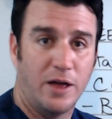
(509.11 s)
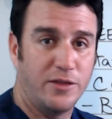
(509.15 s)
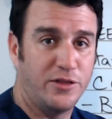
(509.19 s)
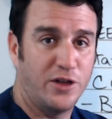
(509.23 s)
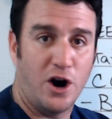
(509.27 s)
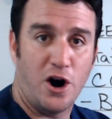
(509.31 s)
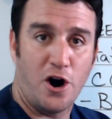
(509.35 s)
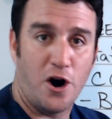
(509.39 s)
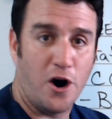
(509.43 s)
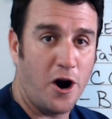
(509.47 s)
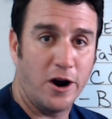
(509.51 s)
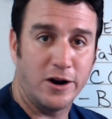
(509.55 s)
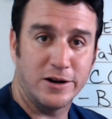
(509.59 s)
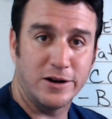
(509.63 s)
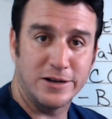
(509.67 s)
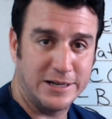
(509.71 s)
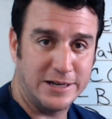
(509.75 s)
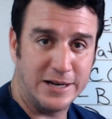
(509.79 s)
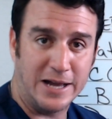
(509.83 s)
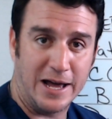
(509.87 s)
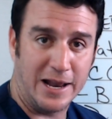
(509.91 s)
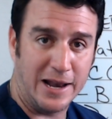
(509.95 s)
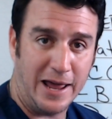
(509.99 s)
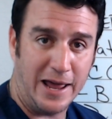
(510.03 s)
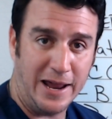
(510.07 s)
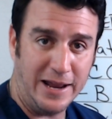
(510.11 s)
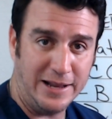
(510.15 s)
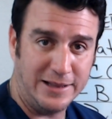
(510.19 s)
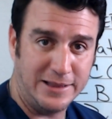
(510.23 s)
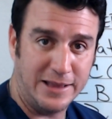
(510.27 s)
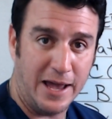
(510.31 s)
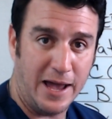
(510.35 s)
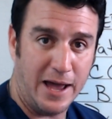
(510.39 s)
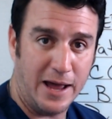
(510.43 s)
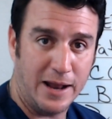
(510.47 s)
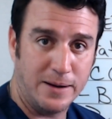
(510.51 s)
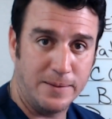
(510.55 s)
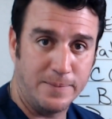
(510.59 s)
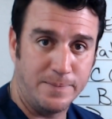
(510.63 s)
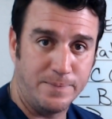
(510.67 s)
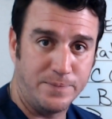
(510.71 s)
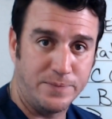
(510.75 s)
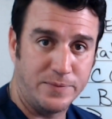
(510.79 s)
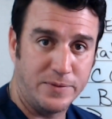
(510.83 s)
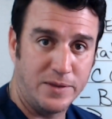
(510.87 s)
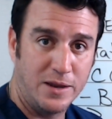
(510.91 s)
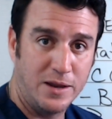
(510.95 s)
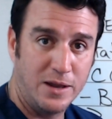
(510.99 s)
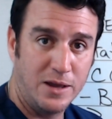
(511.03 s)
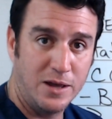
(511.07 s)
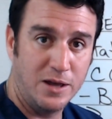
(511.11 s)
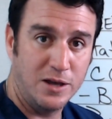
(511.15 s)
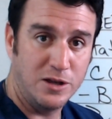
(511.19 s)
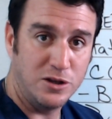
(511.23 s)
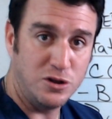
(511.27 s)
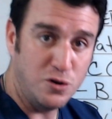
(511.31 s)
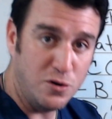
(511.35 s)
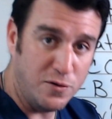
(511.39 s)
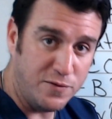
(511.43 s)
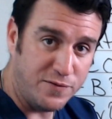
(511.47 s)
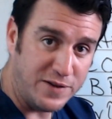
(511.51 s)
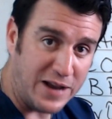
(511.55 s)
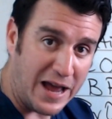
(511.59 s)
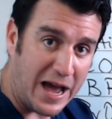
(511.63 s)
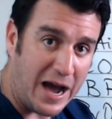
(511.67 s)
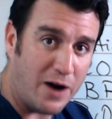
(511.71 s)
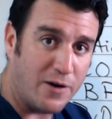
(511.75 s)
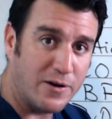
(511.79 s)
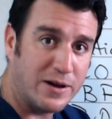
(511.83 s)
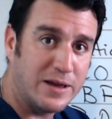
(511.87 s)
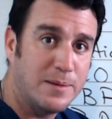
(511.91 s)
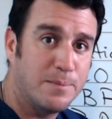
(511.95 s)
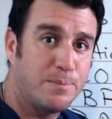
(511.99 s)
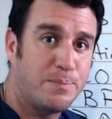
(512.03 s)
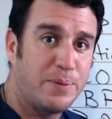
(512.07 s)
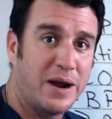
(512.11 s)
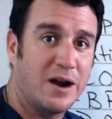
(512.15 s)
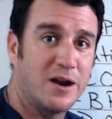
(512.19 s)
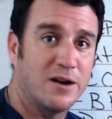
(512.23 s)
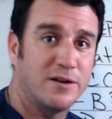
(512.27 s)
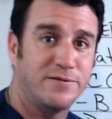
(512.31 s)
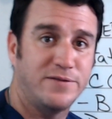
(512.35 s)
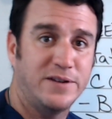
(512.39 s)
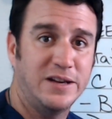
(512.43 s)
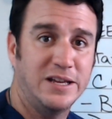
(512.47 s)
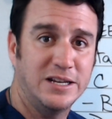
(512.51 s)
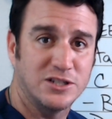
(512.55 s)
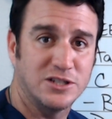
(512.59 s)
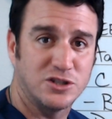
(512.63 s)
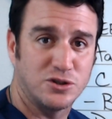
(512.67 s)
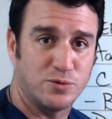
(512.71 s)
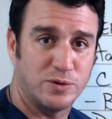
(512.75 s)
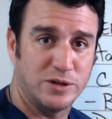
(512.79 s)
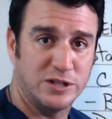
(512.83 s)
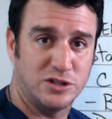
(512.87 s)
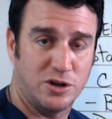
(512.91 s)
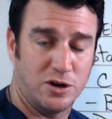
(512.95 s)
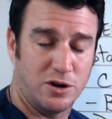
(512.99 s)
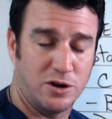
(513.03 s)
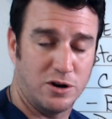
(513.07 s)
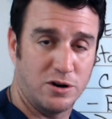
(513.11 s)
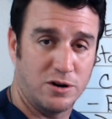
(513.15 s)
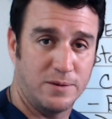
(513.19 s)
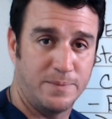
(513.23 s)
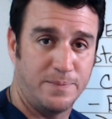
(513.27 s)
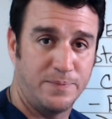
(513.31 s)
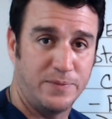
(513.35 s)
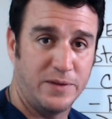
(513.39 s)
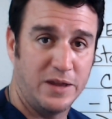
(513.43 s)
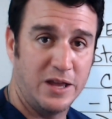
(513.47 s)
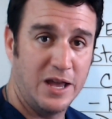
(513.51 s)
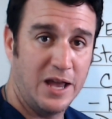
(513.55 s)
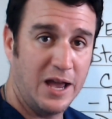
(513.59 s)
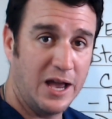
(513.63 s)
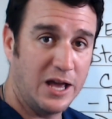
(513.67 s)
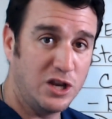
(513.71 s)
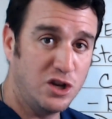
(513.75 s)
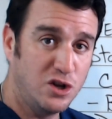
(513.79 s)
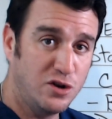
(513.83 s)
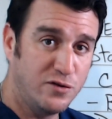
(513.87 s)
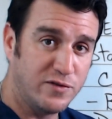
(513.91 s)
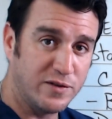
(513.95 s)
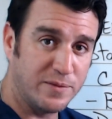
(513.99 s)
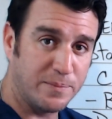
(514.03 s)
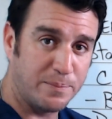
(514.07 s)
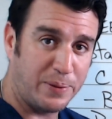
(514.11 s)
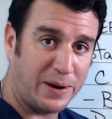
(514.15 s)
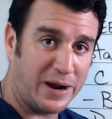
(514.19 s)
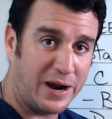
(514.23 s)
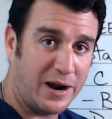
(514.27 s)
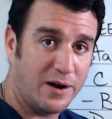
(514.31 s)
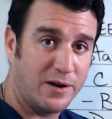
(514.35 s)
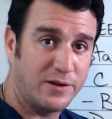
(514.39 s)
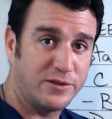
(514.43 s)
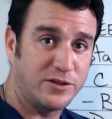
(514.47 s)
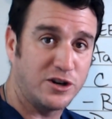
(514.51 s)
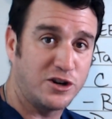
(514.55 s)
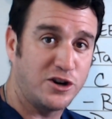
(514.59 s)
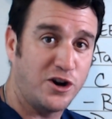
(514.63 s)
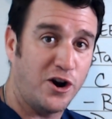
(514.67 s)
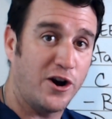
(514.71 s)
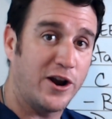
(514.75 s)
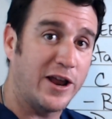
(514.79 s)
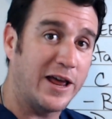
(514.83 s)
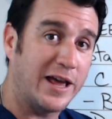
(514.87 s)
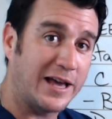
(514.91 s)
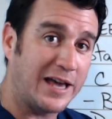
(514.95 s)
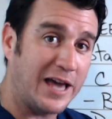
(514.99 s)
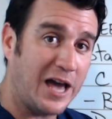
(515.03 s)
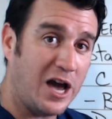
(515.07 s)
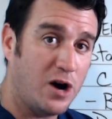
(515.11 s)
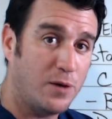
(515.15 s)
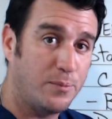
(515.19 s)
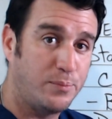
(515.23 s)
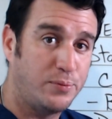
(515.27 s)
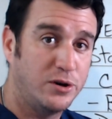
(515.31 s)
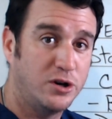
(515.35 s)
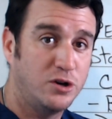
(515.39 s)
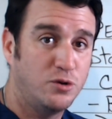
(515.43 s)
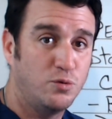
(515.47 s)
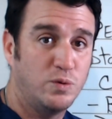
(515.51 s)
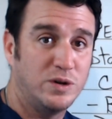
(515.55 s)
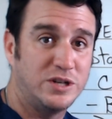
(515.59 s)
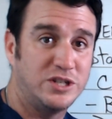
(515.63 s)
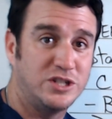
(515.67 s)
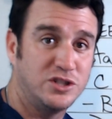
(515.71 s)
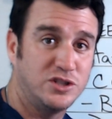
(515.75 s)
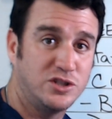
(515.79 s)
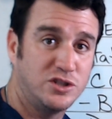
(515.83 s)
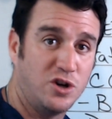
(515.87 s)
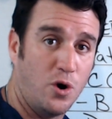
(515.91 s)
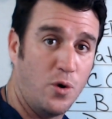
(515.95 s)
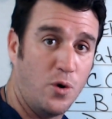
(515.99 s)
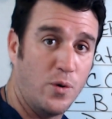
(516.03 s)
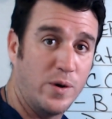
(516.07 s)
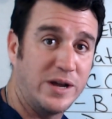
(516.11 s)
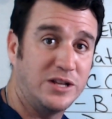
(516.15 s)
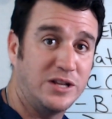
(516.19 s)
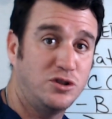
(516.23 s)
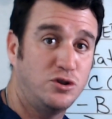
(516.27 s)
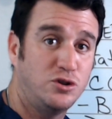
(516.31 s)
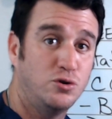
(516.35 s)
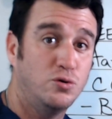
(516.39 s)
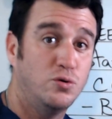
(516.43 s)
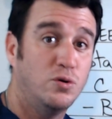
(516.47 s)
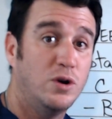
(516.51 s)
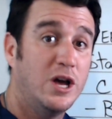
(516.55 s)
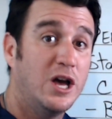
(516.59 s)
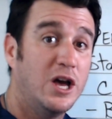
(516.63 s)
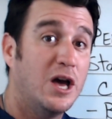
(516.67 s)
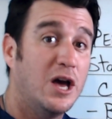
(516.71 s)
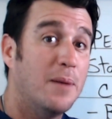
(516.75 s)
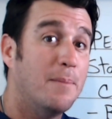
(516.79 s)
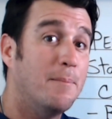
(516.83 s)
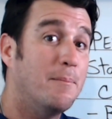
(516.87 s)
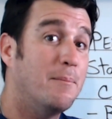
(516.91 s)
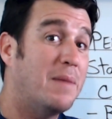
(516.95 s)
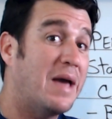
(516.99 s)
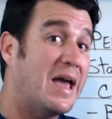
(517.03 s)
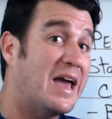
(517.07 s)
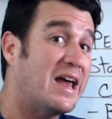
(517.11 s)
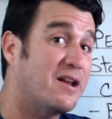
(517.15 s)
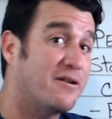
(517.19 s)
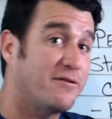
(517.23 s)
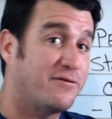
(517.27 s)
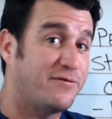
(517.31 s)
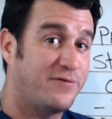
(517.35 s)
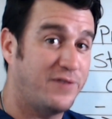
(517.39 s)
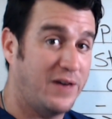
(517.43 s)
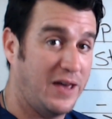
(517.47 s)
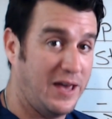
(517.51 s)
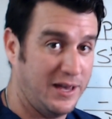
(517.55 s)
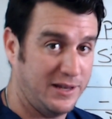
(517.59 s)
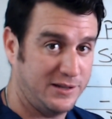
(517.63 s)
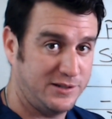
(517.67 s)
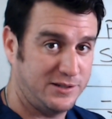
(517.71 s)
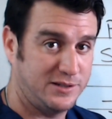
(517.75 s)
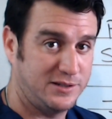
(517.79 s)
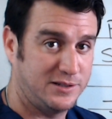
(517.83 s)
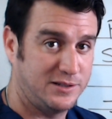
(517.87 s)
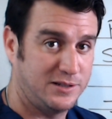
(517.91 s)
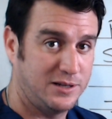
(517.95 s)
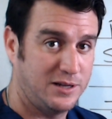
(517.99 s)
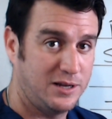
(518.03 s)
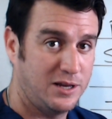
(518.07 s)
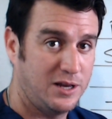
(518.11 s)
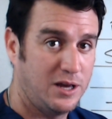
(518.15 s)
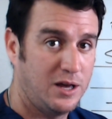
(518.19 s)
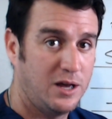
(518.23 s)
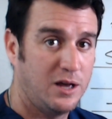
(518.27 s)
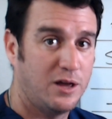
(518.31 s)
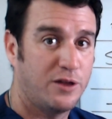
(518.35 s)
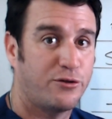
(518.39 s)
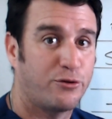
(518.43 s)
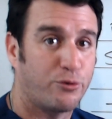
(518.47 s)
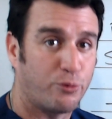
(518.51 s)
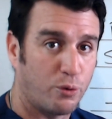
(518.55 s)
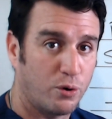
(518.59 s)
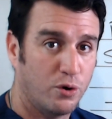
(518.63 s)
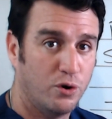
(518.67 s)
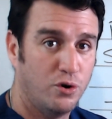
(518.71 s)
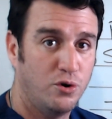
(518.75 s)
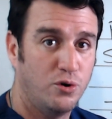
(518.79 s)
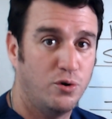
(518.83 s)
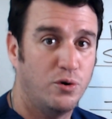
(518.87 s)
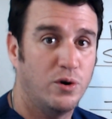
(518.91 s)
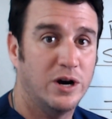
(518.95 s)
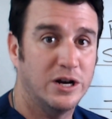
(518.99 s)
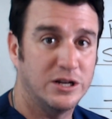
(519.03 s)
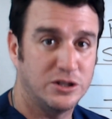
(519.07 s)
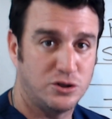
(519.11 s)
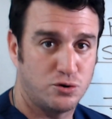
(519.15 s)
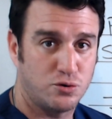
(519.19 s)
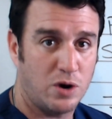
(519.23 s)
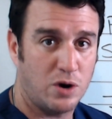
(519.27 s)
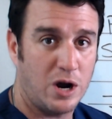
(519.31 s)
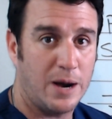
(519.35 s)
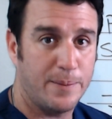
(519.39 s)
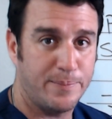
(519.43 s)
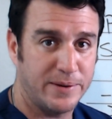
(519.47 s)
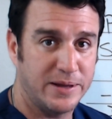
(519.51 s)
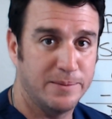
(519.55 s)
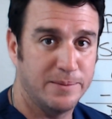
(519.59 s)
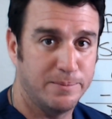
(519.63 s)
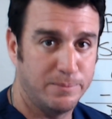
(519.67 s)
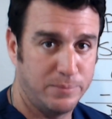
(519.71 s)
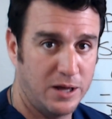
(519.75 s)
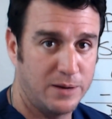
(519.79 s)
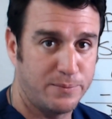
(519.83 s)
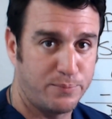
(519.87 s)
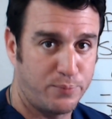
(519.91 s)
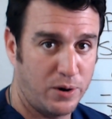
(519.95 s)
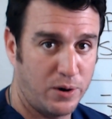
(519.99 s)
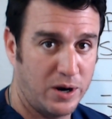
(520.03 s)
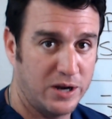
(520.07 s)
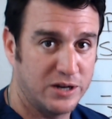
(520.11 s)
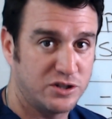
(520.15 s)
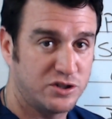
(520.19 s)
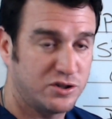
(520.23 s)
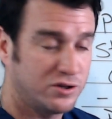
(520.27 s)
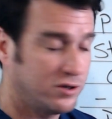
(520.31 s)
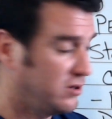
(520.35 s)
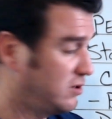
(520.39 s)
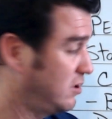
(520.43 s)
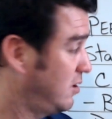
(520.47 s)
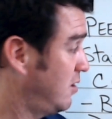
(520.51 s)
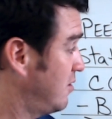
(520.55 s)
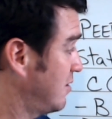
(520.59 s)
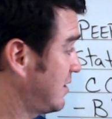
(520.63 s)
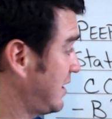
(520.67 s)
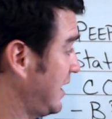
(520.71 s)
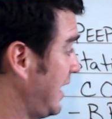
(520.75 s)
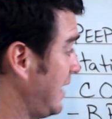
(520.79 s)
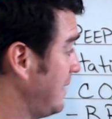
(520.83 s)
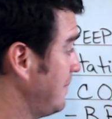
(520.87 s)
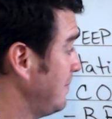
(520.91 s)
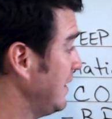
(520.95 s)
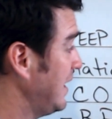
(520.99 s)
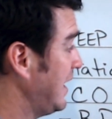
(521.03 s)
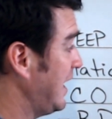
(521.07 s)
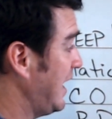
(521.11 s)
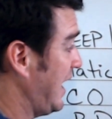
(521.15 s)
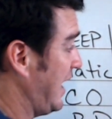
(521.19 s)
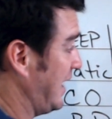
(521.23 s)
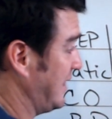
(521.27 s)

the heart did not like that. You've now impaired venous return and you've impaired the cardiac output, which is going to manifest through a drop in blood pressure, okay?